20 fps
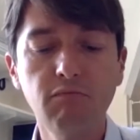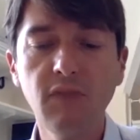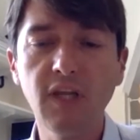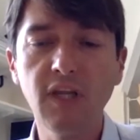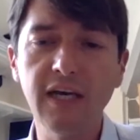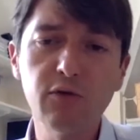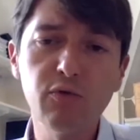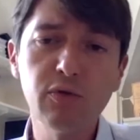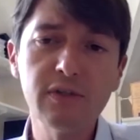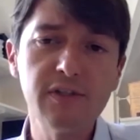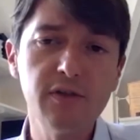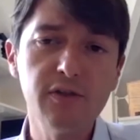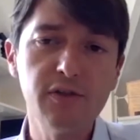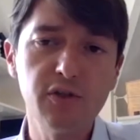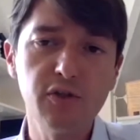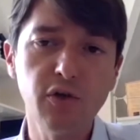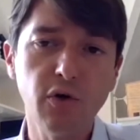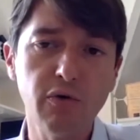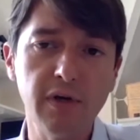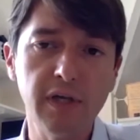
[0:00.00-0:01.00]
It was the
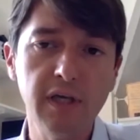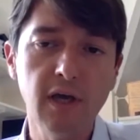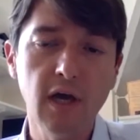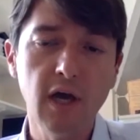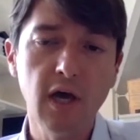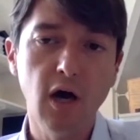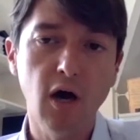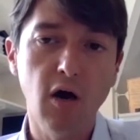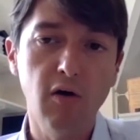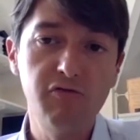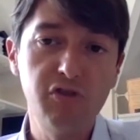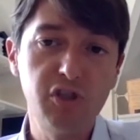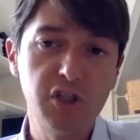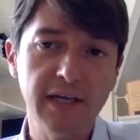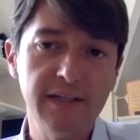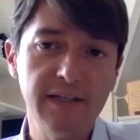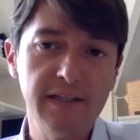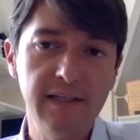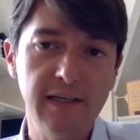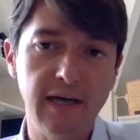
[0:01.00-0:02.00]
story of
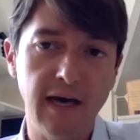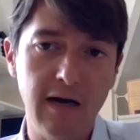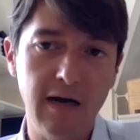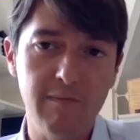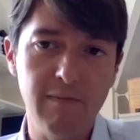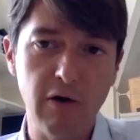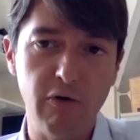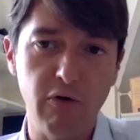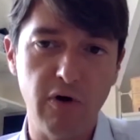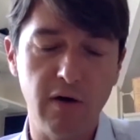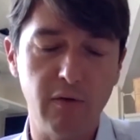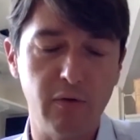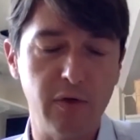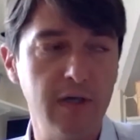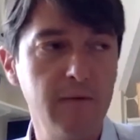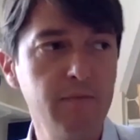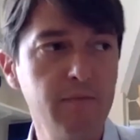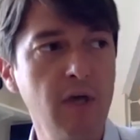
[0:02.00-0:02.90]
Shadi Al Maulawi.